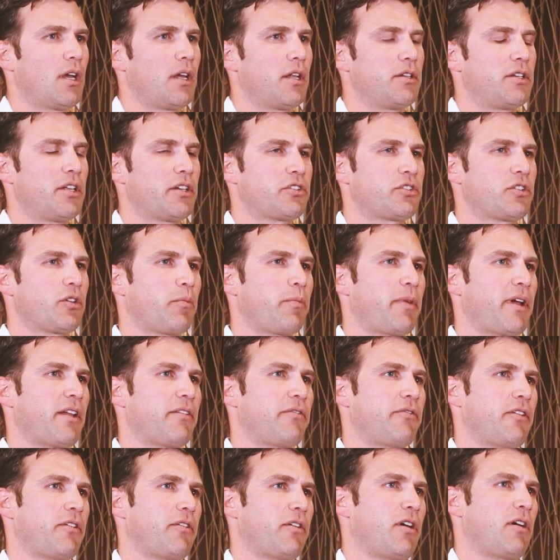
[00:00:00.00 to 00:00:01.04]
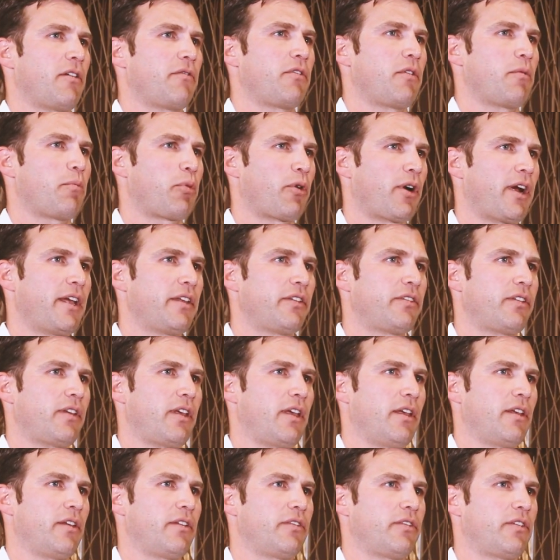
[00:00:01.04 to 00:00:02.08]
Additional benefit of the brace
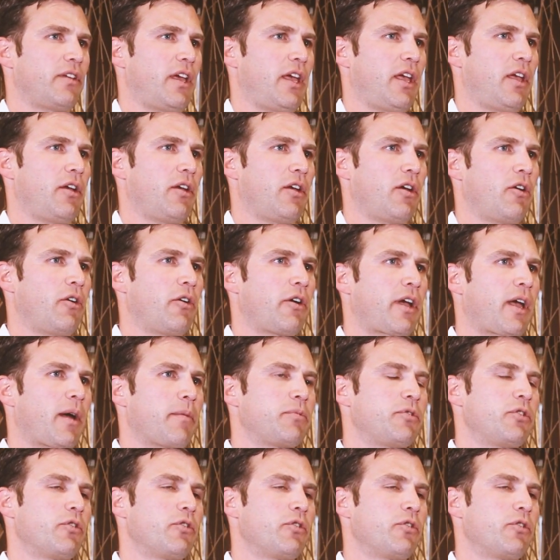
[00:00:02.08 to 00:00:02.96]
is a hookup